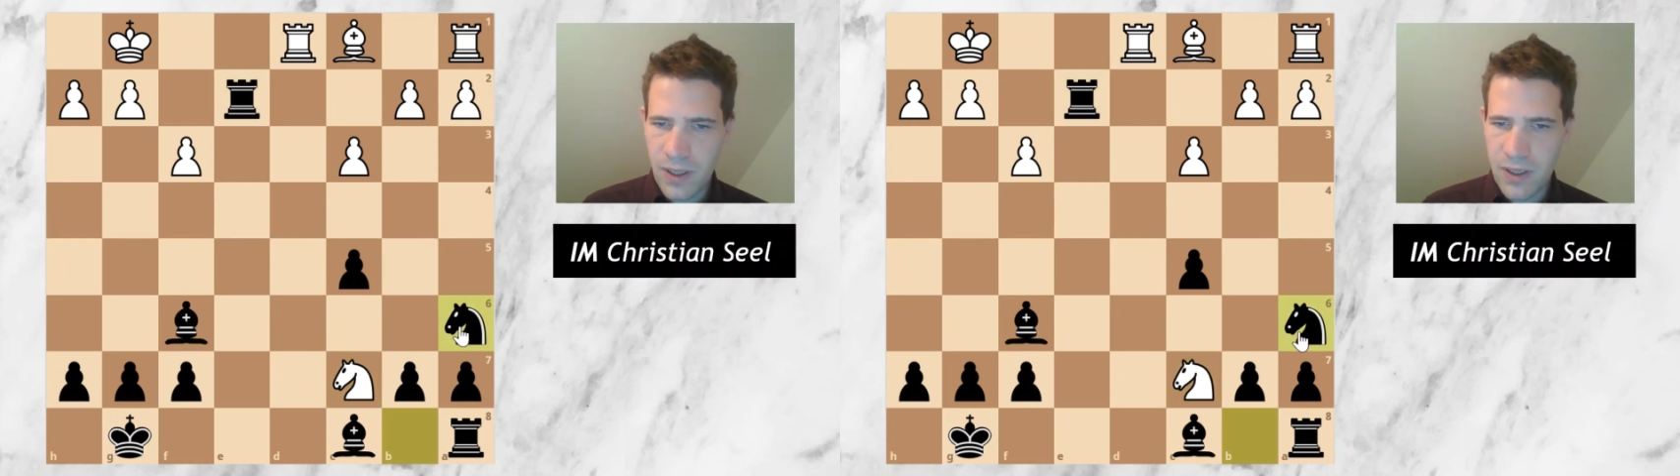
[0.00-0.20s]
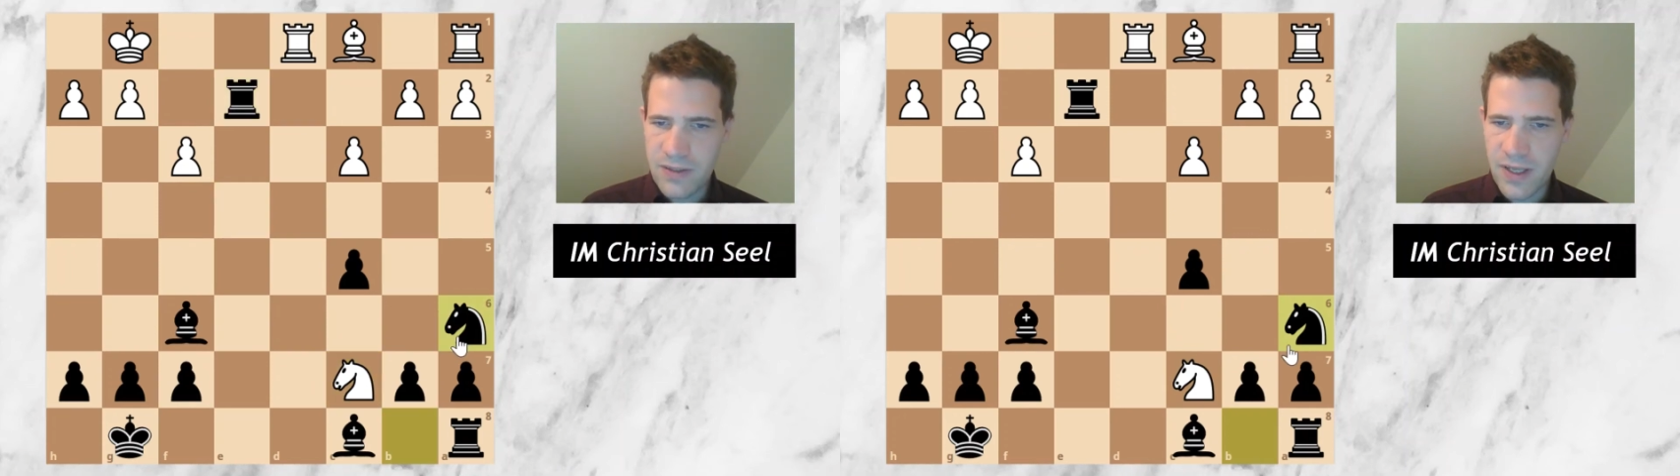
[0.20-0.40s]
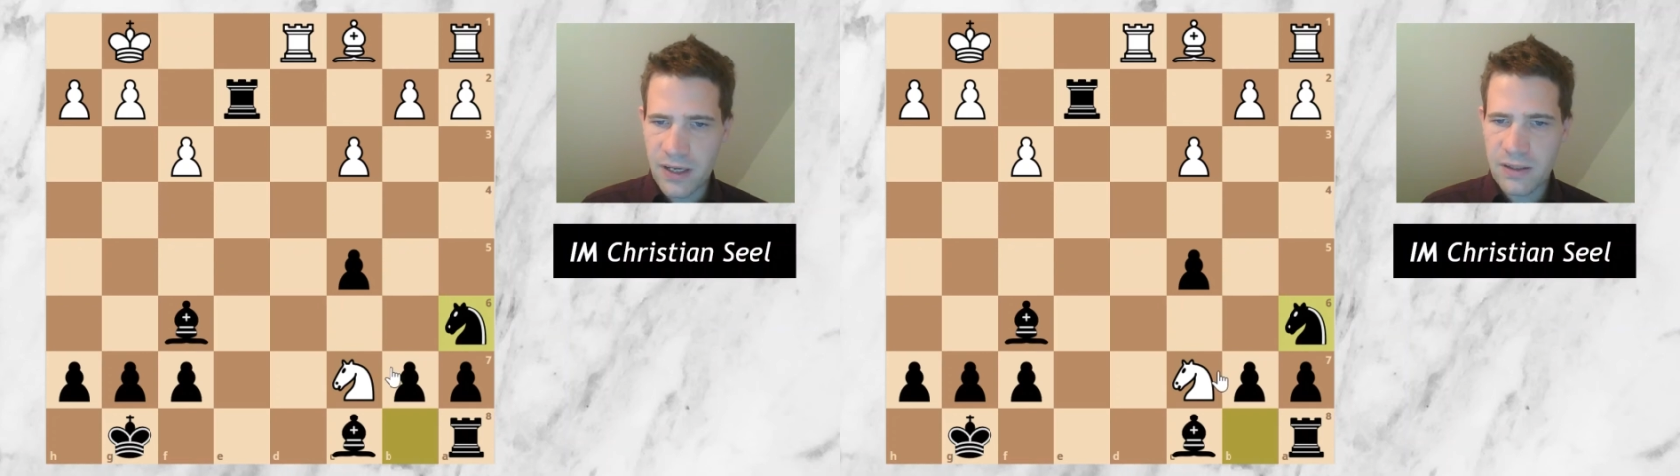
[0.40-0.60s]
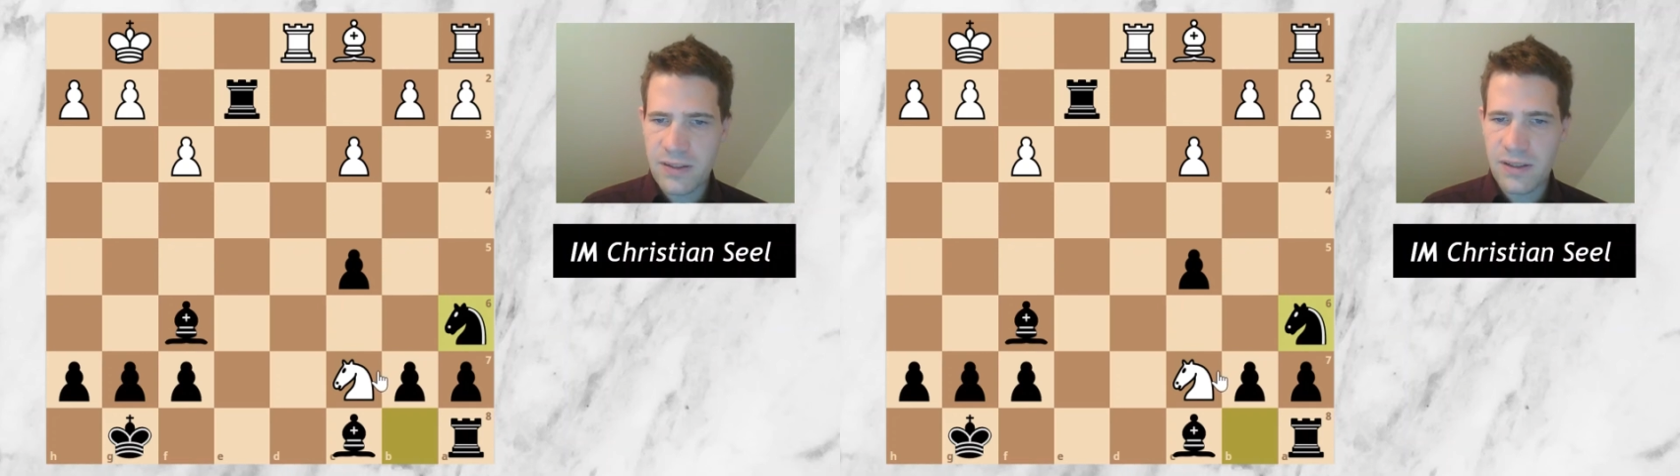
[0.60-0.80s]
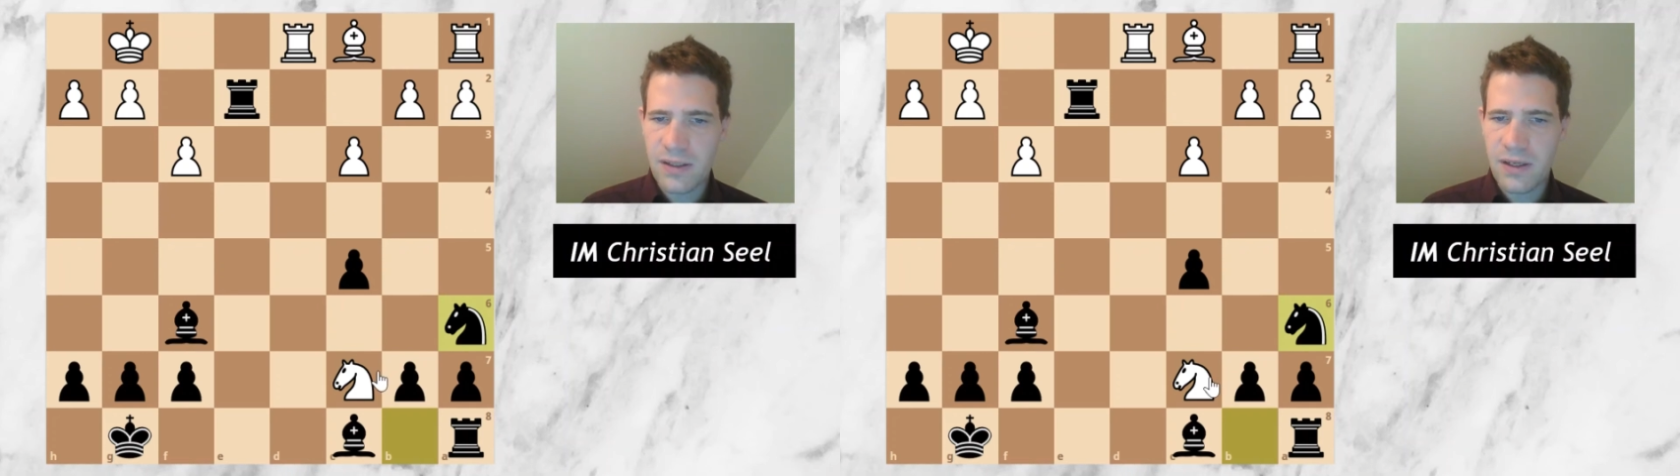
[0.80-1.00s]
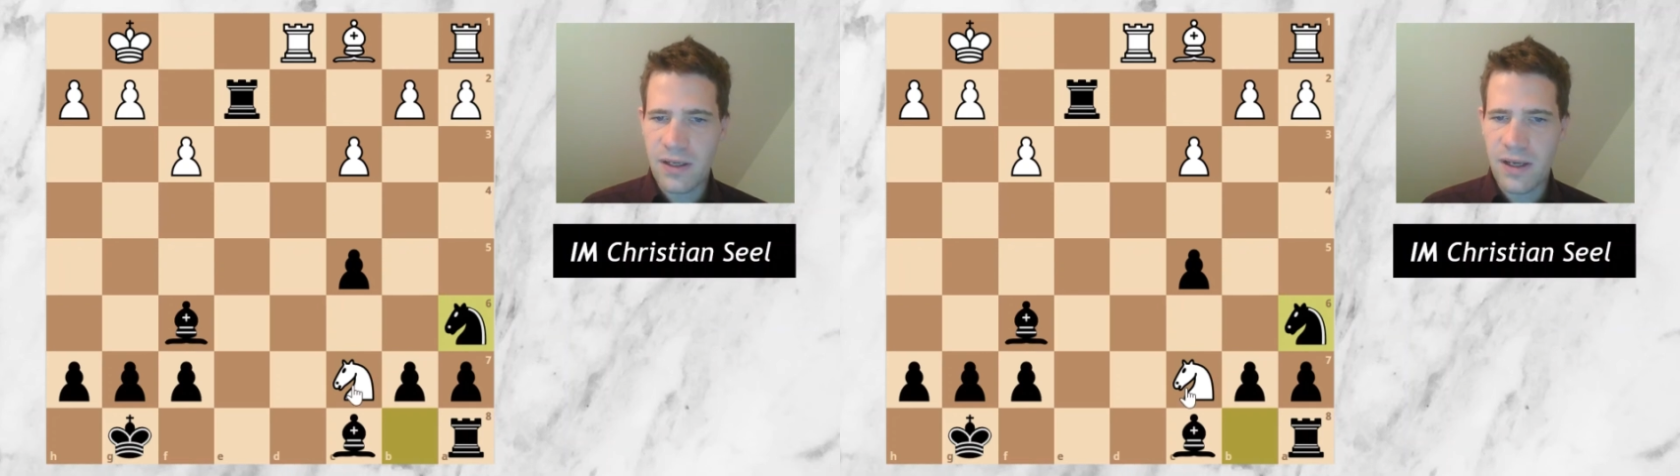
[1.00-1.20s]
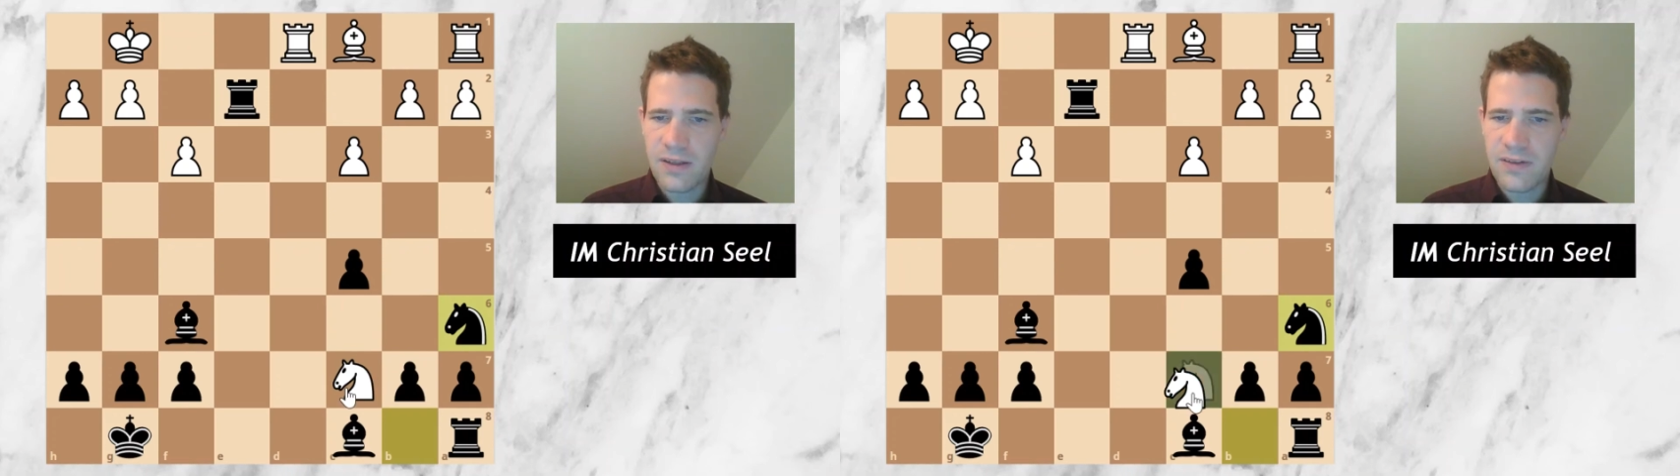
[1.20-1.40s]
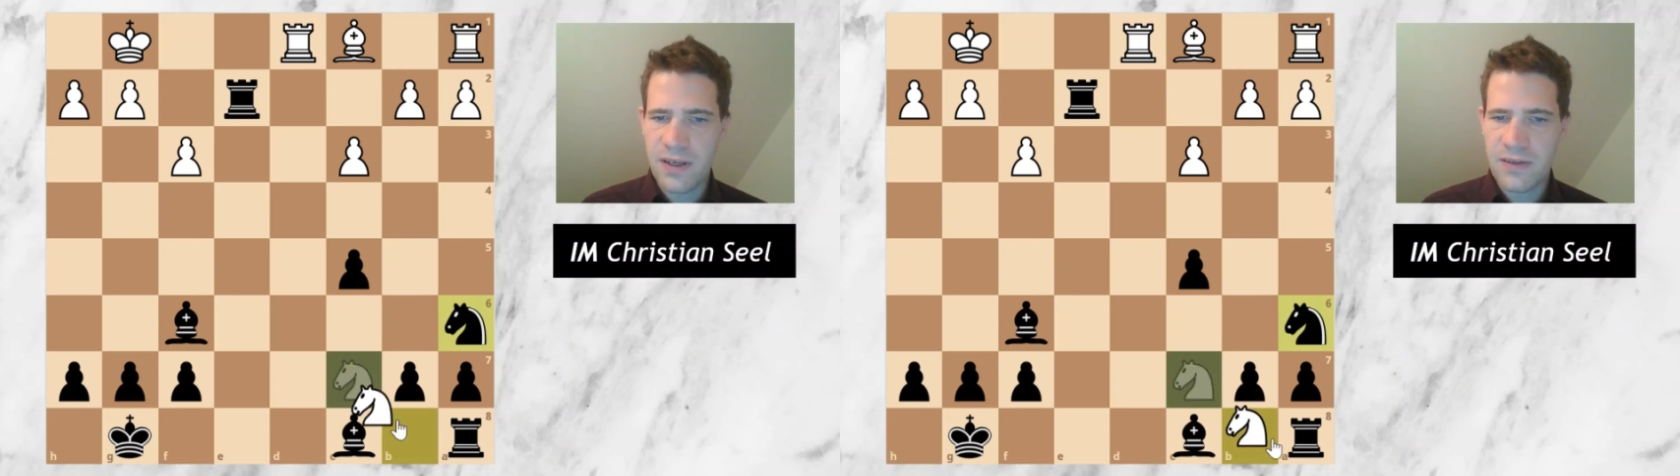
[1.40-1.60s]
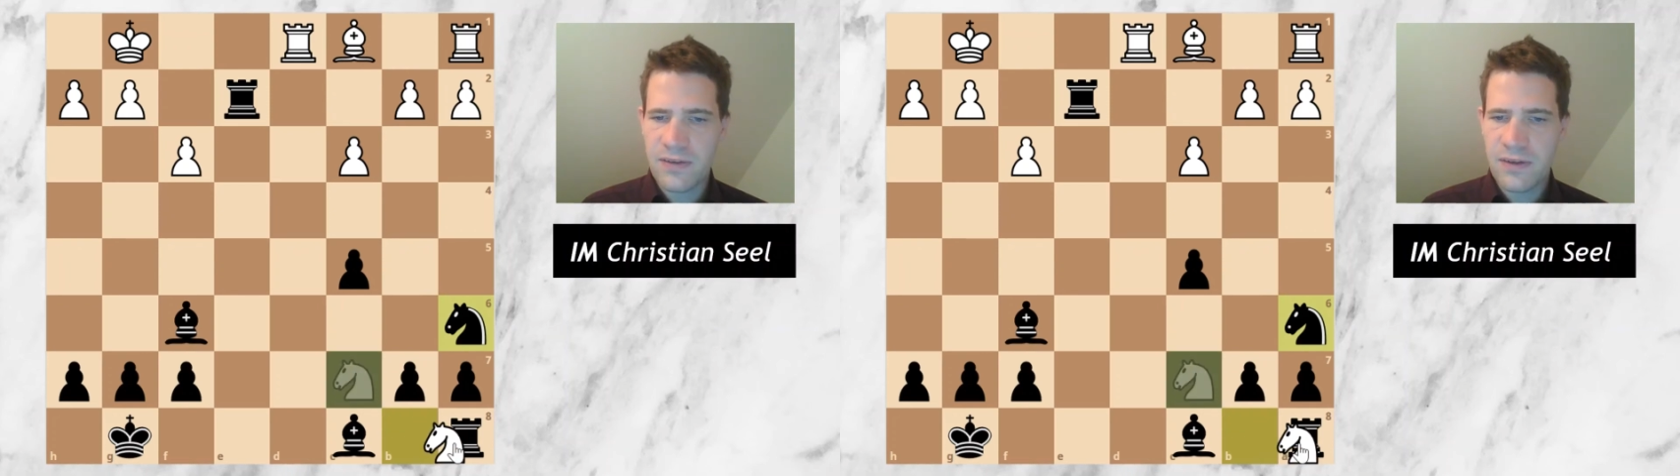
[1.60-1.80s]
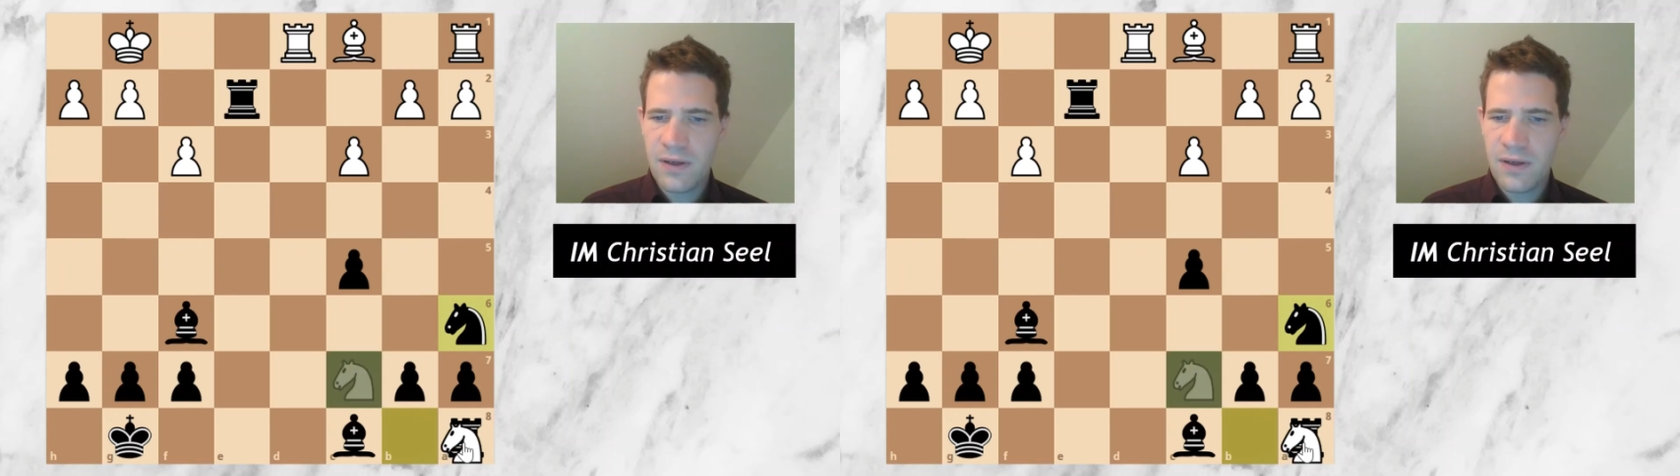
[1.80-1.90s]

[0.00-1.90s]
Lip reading: in a second, knight a6,